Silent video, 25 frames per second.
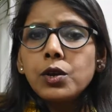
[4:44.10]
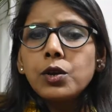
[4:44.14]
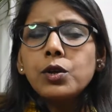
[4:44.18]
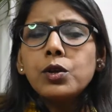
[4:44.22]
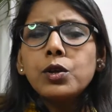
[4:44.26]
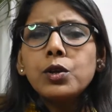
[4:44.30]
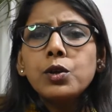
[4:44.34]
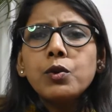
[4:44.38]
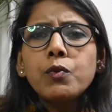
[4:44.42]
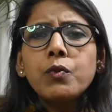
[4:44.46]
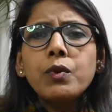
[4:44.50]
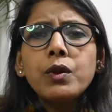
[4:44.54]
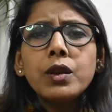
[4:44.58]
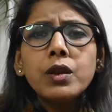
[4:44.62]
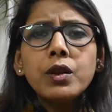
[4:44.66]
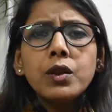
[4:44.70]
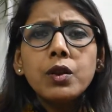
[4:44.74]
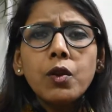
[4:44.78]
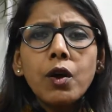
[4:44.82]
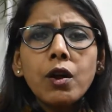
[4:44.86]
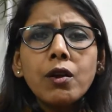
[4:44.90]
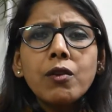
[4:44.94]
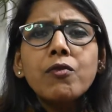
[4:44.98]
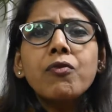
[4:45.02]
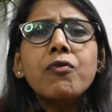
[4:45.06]
you will
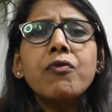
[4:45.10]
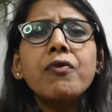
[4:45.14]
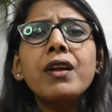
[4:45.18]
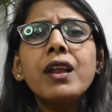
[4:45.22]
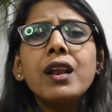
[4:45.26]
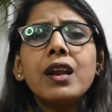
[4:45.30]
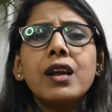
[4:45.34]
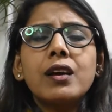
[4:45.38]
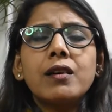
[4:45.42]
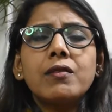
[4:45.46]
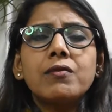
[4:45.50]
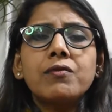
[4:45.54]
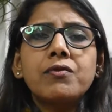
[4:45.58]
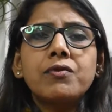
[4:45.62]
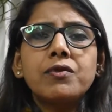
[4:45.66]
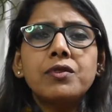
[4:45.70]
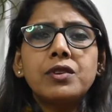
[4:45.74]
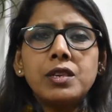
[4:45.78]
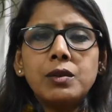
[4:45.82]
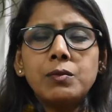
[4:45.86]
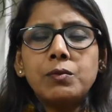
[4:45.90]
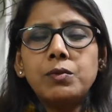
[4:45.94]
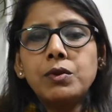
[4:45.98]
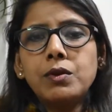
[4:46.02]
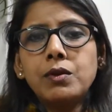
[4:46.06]
not feel
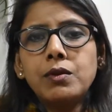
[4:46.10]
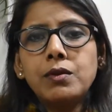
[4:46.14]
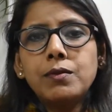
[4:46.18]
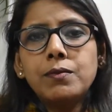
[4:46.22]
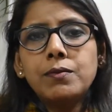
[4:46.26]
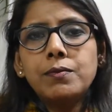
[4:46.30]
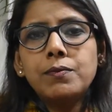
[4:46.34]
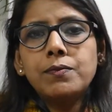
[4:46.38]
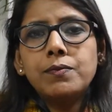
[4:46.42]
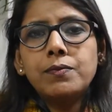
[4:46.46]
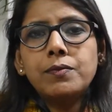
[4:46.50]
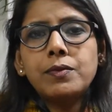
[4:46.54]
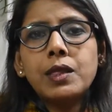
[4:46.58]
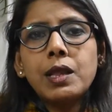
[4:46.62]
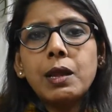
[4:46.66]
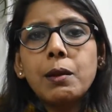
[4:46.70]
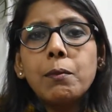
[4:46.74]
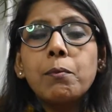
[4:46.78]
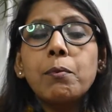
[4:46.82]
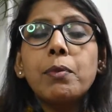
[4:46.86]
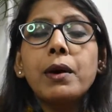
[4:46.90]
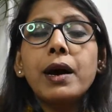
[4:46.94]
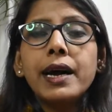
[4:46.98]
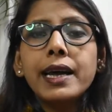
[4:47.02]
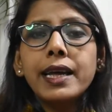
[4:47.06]
comfortable
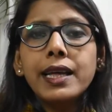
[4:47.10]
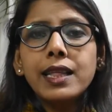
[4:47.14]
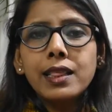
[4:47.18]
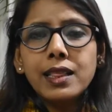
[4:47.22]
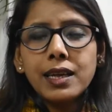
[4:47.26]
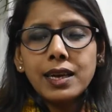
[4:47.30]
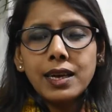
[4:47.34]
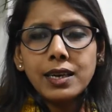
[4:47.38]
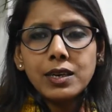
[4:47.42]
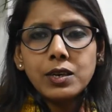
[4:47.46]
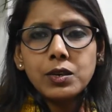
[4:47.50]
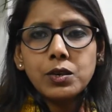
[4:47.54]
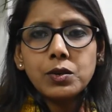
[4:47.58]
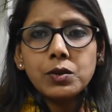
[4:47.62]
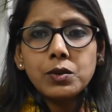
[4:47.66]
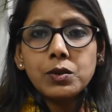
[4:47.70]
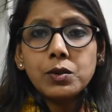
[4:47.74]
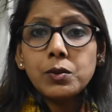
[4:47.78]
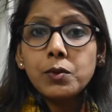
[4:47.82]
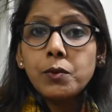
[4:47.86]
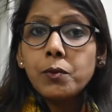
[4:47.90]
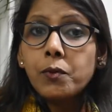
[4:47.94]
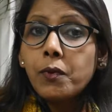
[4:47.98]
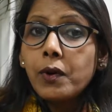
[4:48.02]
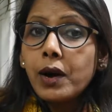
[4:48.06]
buying that.
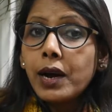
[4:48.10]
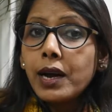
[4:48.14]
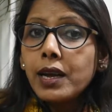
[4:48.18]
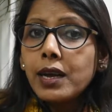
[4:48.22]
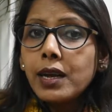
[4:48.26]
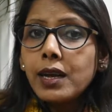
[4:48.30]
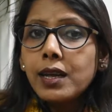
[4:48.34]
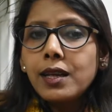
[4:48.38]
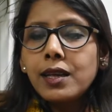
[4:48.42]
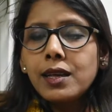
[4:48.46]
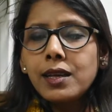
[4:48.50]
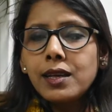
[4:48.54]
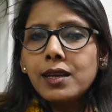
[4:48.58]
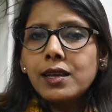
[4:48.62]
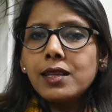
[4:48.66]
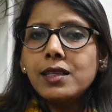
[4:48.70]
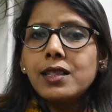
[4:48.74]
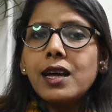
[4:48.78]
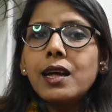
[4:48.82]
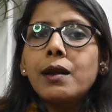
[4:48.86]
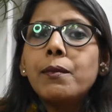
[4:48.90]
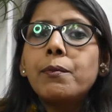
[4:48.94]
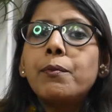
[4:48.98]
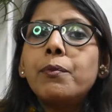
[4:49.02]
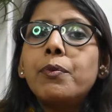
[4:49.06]
Why?
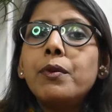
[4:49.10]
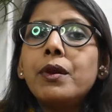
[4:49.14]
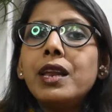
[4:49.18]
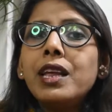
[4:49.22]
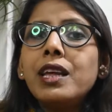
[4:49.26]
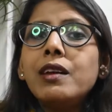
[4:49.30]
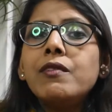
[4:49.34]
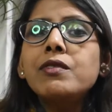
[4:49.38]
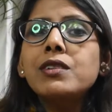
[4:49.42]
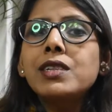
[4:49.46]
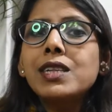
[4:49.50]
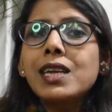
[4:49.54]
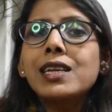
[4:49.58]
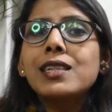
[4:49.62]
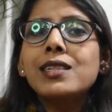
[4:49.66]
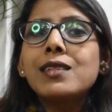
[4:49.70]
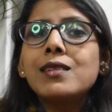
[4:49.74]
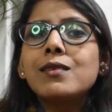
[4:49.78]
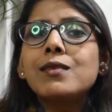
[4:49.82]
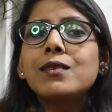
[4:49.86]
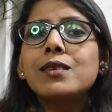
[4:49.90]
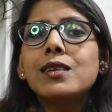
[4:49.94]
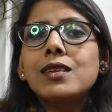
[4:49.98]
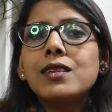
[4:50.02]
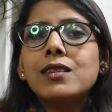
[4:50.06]
That belief is
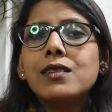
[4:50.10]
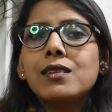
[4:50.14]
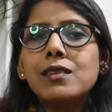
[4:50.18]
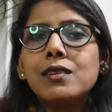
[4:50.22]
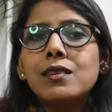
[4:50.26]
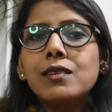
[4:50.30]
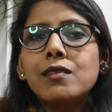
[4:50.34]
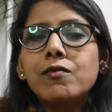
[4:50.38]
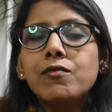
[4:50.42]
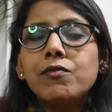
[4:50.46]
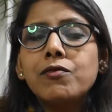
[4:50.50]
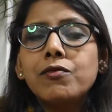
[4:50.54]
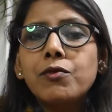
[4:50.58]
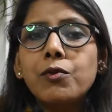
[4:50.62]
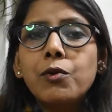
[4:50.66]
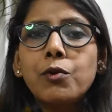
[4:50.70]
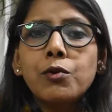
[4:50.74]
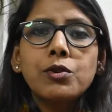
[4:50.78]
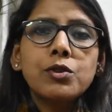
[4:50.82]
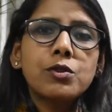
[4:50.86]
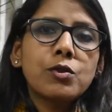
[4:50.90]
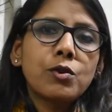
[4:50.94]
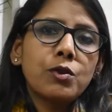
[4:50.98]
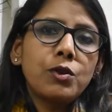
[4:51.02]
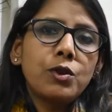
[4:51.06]
exerting certain
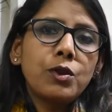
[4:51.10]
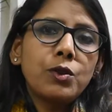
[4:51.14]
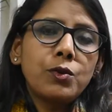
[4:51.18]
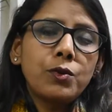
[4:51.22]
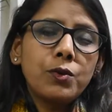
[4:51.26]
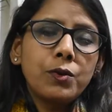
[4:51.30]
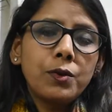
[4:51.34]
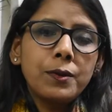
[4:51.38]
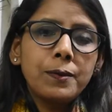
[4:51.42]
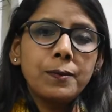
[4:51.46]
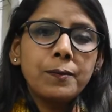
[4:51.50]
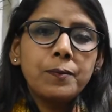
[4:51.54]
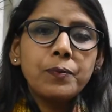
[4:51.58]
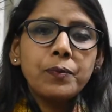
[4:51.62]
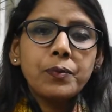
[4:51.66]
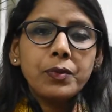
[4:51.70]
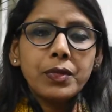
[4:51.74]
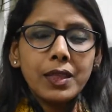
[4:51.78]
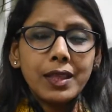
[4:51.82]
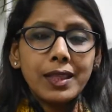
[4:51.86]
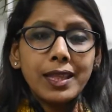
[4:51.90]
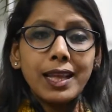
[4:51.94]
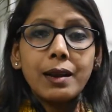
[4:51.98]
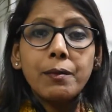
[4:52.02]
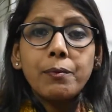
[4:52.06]
force on you.
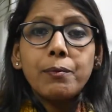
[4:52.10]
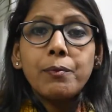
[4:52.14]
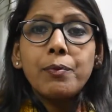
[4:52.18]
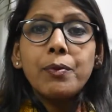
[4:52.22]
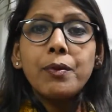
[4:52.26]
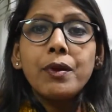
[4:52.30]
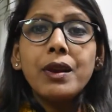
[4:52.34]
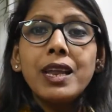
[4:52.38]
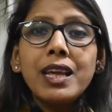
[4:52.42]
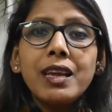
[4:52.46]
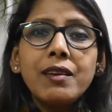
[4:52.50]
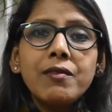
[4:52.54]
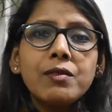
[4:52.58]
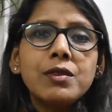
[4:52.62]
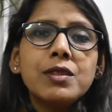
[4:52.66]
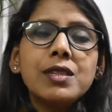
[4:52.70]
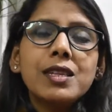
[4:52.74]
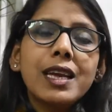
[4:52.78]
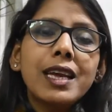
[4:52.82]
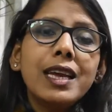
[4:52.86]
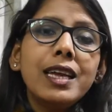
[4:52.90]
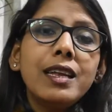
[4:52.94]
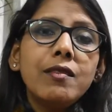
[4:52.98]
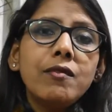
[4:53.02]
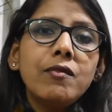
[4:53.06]
That belief is
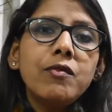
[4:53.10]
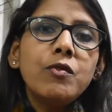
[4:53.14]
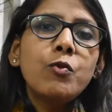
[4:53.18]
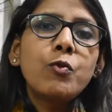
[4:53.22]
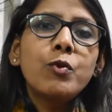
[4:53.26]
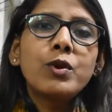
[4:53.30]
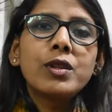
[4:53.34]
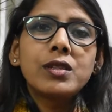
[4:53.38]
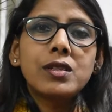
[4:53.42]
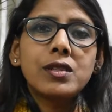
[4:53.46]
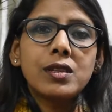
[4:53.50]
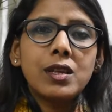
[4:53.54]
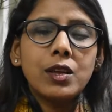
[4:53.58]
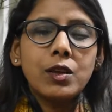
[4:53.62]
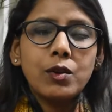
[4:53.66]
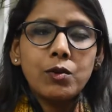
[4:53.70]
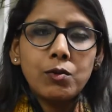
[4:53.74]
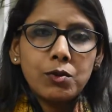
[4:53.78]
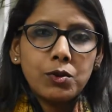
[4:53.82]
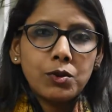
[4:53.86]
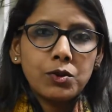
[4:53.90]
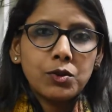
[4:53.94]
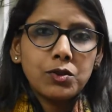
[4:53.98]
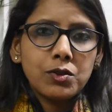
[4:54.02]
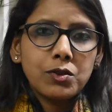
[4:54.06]
influencing your
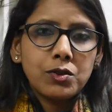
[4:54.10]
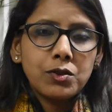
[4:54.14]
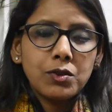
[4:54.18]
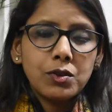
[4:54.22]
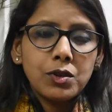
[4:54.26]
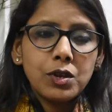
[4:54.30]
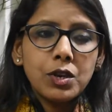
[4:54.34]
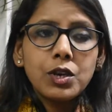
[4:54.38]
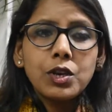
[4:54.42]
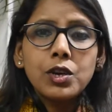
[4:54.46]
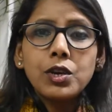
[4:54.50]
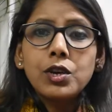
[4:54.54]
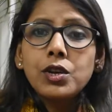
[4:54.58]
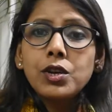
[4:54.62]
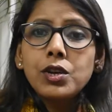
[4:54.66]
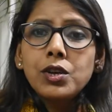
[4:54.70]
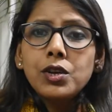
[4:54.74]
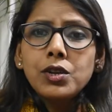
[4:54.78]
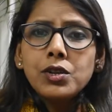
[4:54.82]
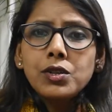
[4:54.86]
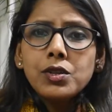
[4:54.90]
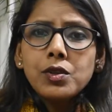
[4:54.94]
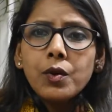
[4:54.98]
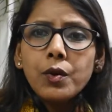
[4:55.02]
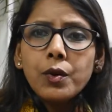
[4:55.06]
decision.
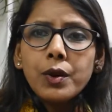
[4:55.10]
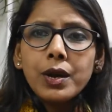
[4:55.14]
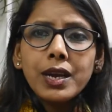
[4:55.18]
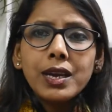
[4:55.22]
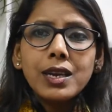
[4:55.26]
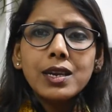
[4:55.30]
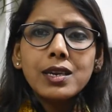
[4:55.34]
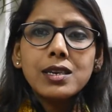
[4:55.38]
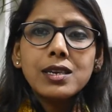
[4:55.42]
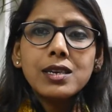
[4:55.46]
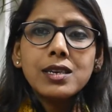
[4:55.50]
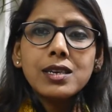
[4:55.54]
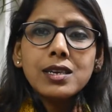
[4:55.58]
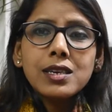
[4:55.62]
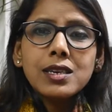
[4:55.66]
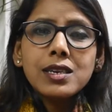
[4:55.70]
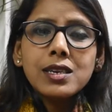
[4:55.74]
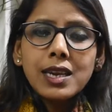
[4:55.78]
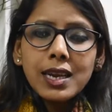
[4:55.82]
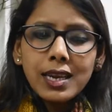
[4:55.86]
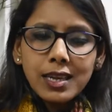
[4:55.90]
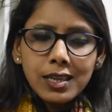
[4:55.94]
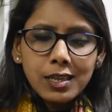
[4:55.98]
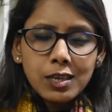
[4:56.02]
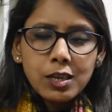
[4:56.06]
So it
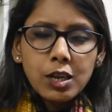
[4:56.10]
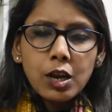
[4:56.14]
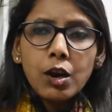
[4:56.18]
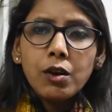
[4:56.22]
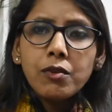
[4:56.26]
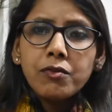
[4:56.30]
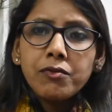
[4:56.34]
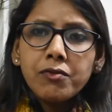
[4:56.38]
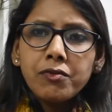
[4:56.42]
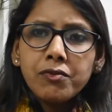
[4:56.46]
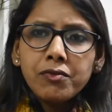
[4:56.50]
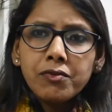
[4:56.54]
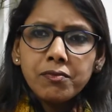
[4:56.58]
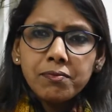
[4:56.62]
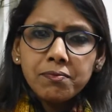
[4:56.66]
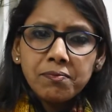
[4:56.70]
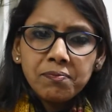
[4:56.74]
takes a lot of